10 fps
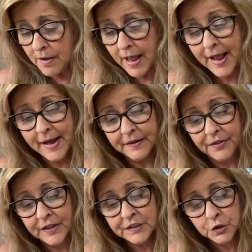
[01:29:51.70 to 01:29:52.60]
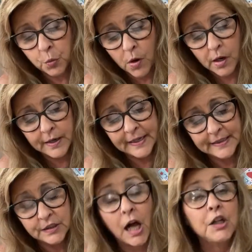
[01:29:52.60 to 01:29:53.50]
And this one
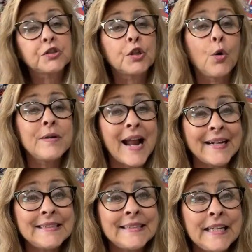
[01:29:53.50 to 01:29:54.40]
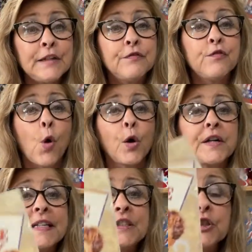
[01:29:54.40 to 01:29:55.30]
is also
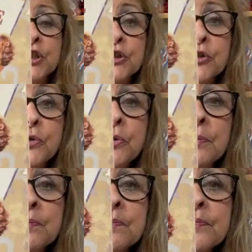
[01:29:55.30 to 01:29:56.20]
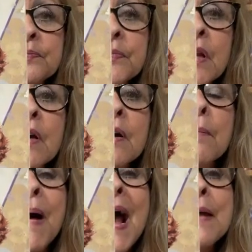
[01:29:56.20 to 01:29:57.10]
1942.
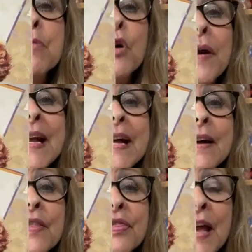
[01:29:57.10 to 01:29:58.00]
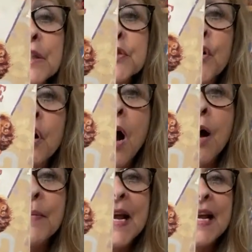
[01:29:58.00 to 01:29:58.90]
Bye, Maria. Thanks for
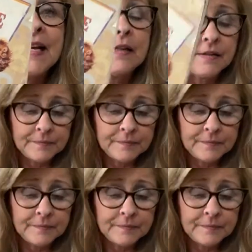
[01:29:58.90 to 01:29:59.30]
coming.